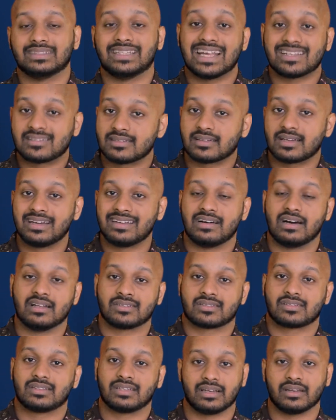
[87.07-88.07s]
that's the kind of
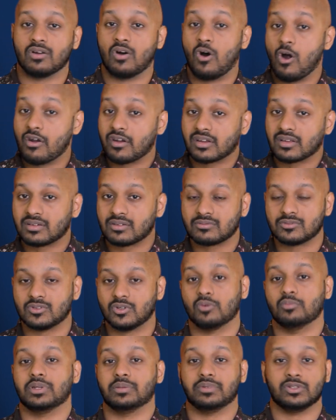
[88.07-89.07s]
answer that an auditor
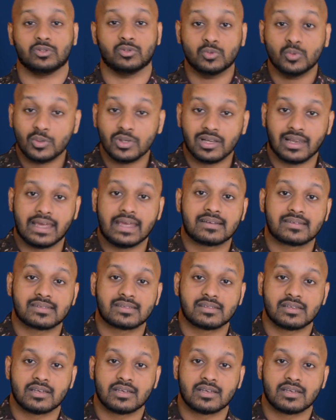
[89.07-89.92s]
or maybe Google likes,